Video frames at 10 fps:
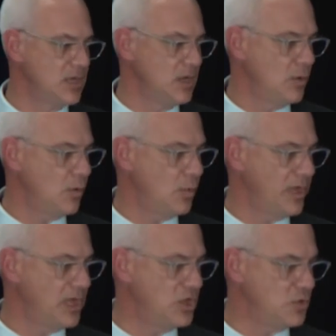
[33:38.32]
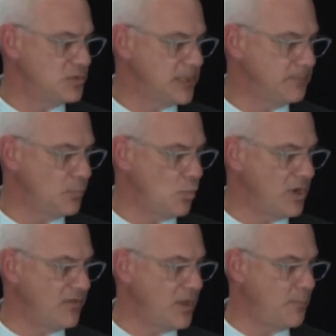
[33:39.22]
where we can use it.
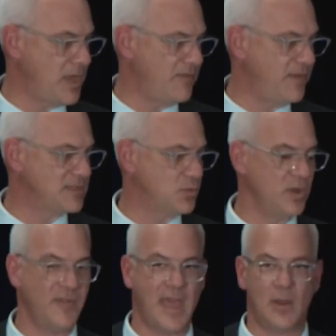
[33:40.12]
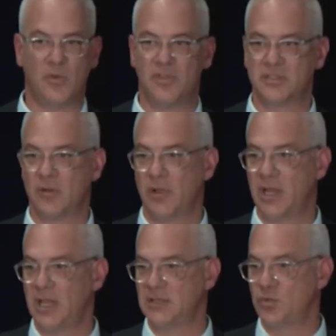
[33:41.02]
One of the benefits we've had with this
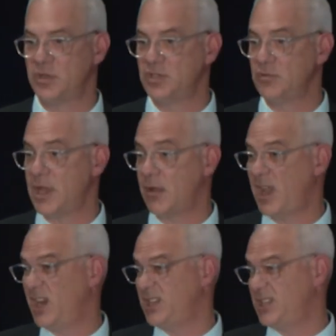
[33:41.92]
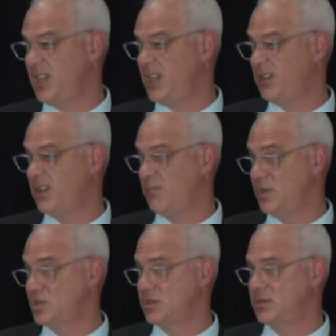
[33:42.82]
already is we do now ADT,
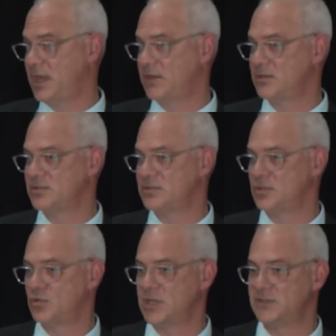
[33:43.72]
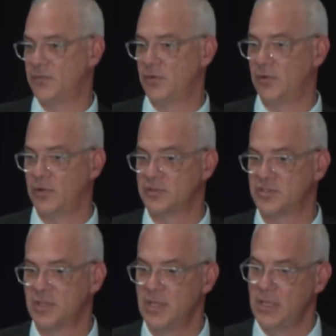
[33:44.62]
admission, diagnosis, and transfer
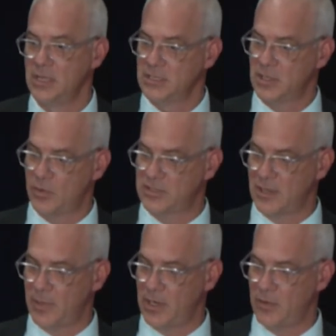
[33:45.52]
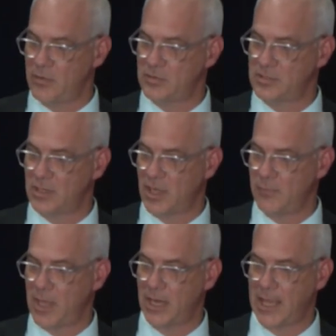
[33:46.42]
alerts. So when somebody who's
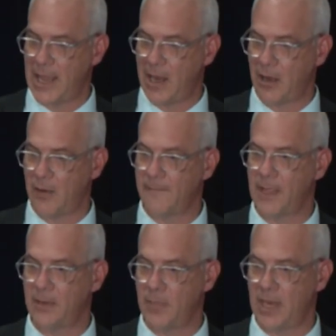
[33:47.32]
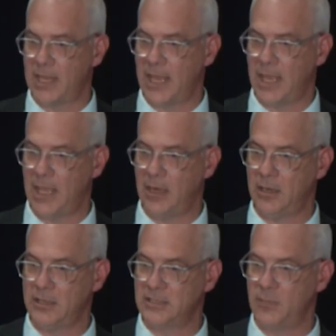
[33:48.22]
on Medicare and
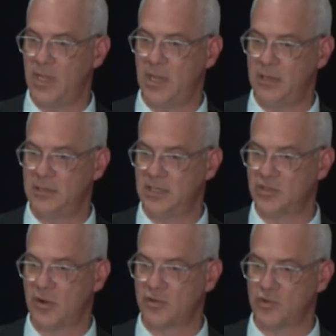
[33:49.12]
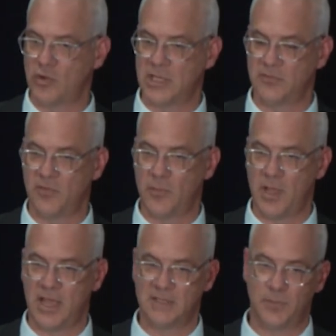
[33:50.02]
Medicaid is admitted, discharged, or transferred from a
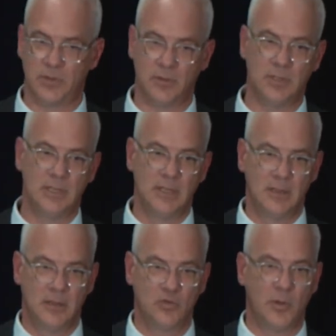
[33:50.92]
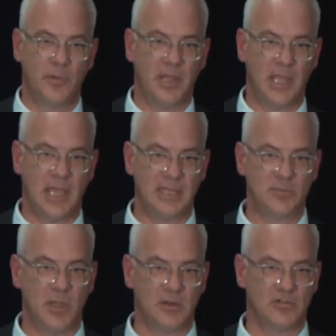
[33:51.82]
hospital, the AAA
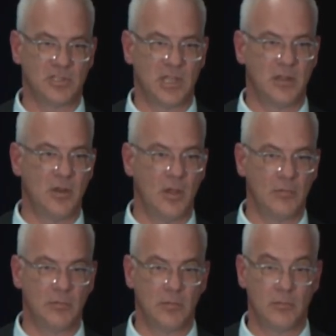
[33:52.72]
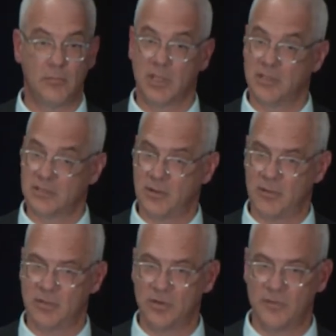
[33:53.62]
case managers get a note because they're
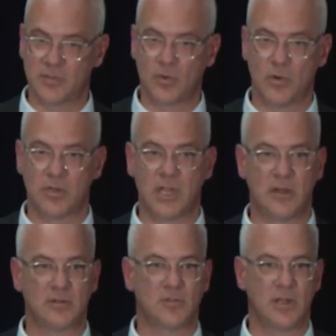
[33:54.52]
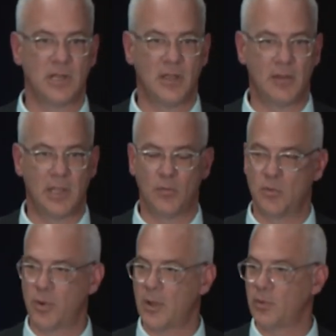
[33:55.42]
the service coordinators right now, and they
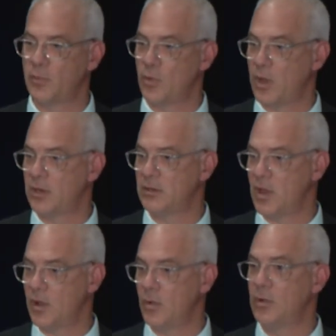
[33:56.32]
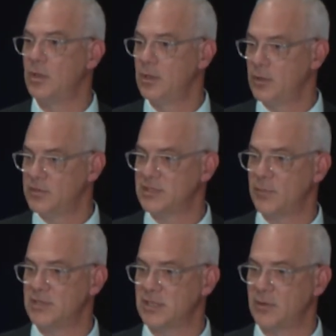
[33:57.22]
would probably want to know when
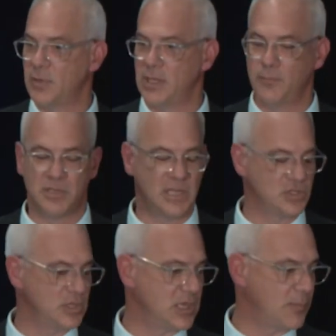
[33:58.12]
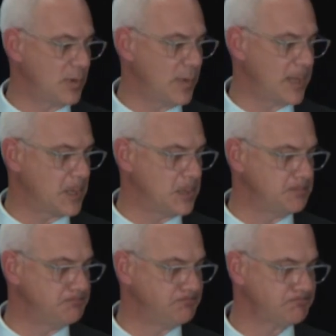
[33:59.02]
somebody's going to be potentially coming back
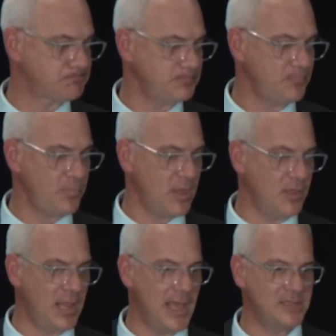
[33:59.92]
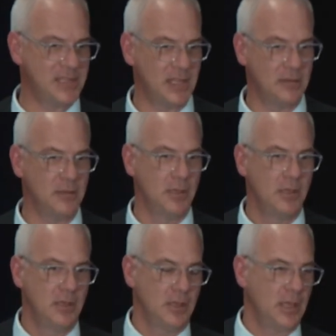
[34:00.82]
home. The last and
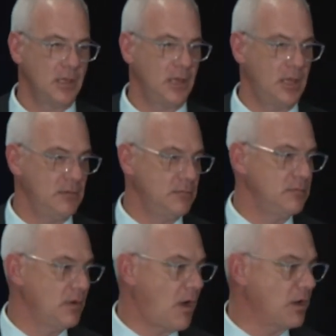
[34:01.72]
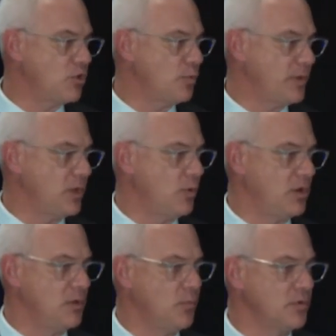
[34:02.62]
arguably one
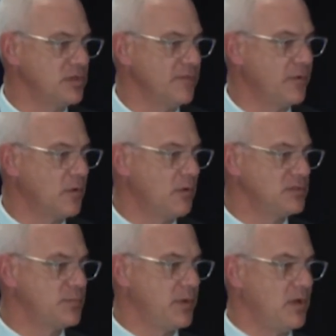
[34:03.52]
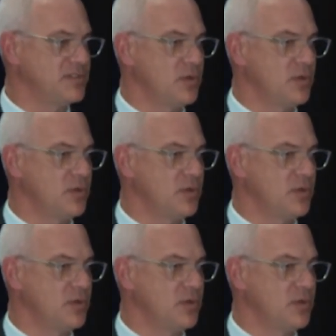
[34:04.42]
of the more difficult, but also